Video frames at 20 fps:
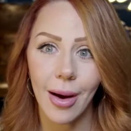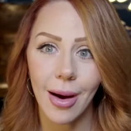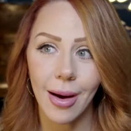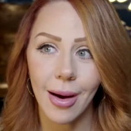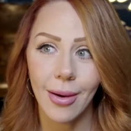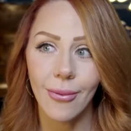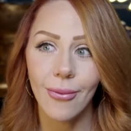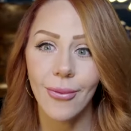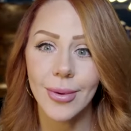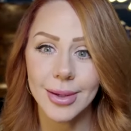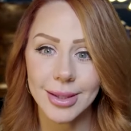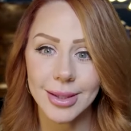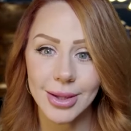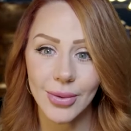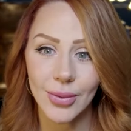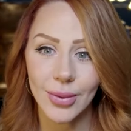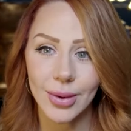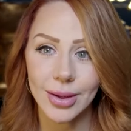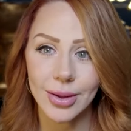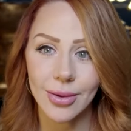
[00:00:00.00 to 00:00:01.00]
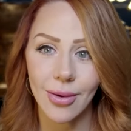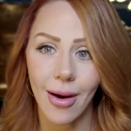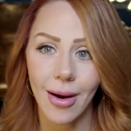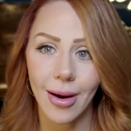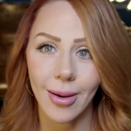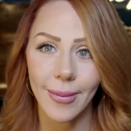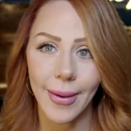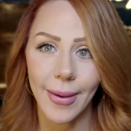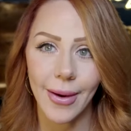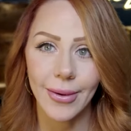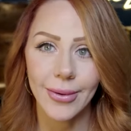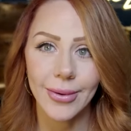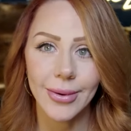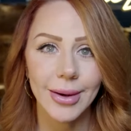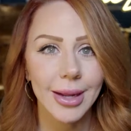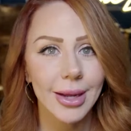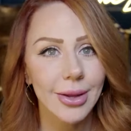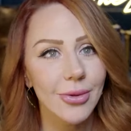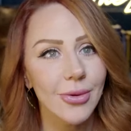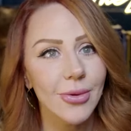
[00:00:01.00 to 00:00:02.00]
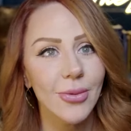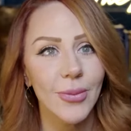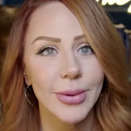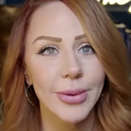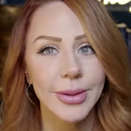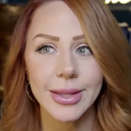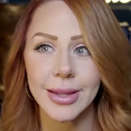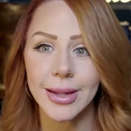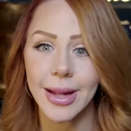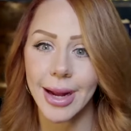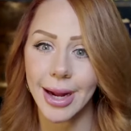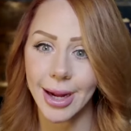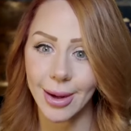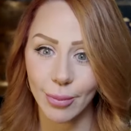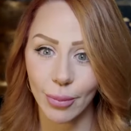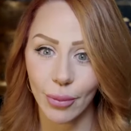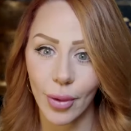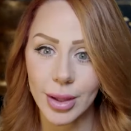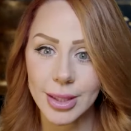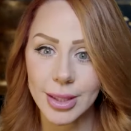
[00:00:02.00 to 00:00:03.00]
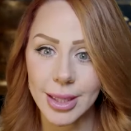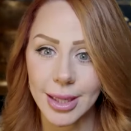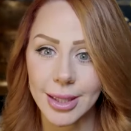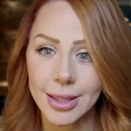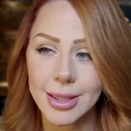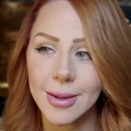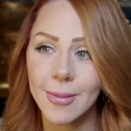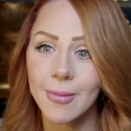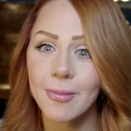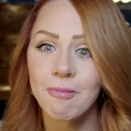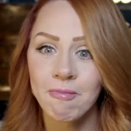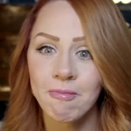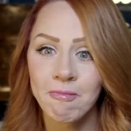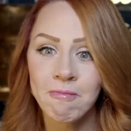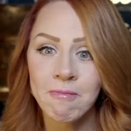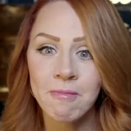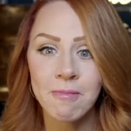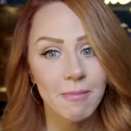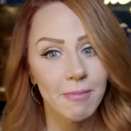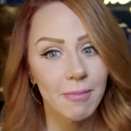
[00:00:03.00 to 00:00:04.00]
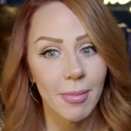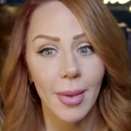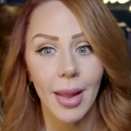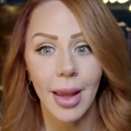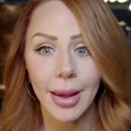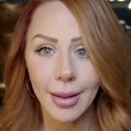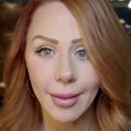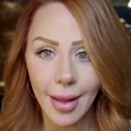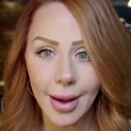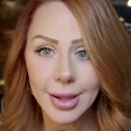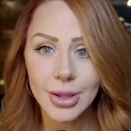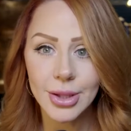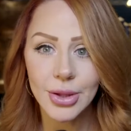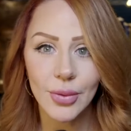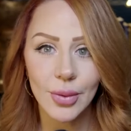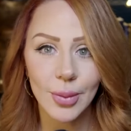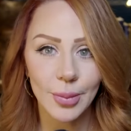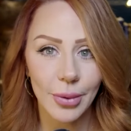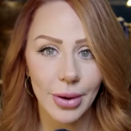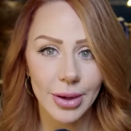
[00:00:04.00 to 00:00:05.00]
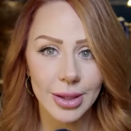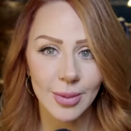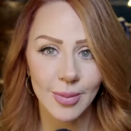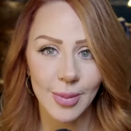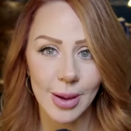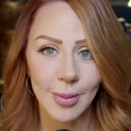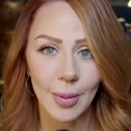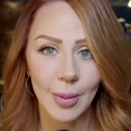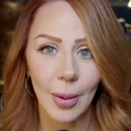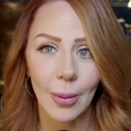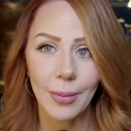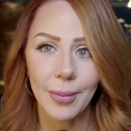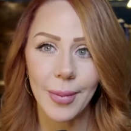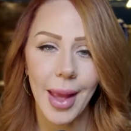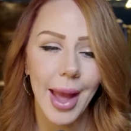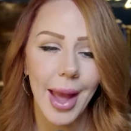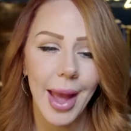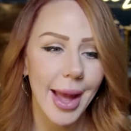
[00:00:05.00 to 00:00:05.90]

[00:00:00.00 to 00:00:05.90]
uh what does he want to talk about and he just wants to like impress us he likes to impress people.